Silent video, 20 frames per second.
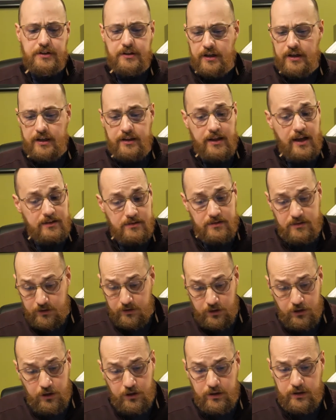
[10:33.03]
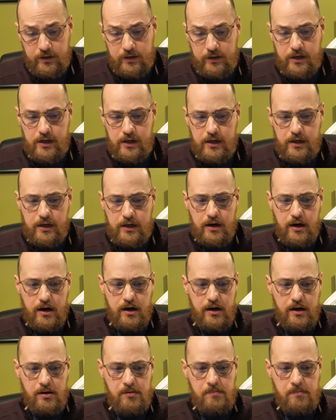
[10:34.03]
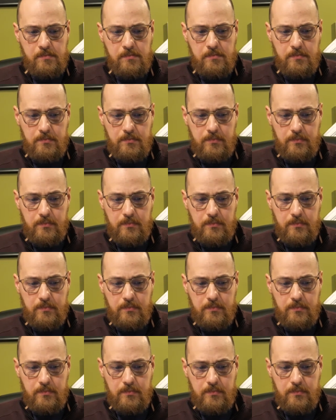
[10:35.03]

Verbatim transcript: and, and that's good. Um,